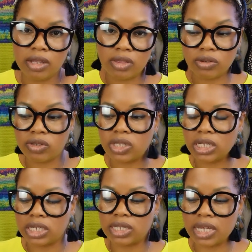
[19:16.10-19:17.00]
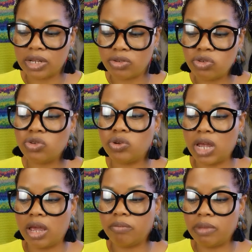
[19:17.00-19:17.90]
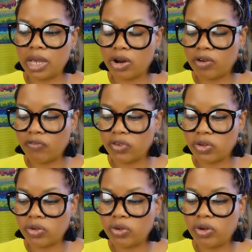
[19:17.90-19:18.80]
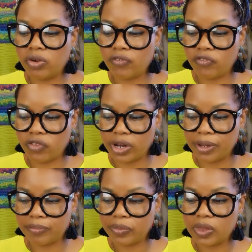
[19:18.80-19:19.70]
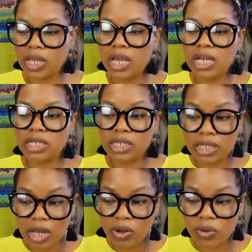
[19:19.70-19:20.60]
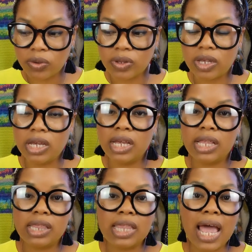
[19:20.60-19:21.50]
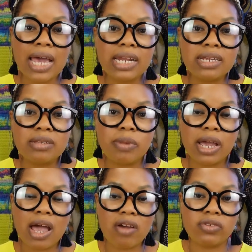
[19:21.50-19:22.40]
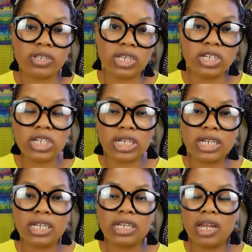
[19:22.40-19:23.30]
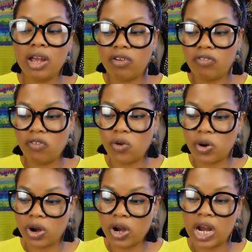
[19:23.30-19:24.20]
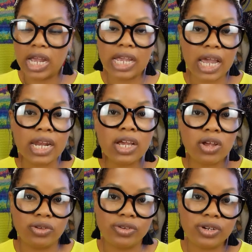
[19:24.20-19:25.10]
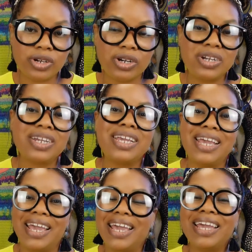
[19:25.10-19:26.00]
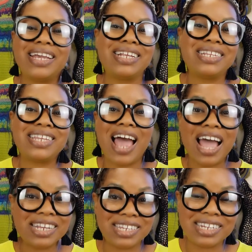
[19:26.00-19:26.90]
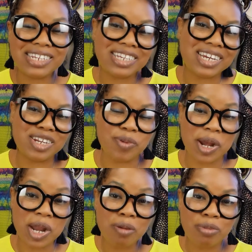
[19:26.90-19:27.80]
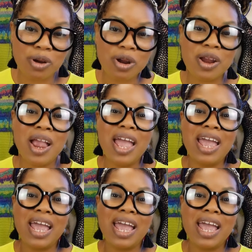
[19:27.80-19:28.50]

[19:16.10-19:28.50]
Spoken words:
those things that do not make her feel free. So that is my conversation for getting older, and I didn't change my number.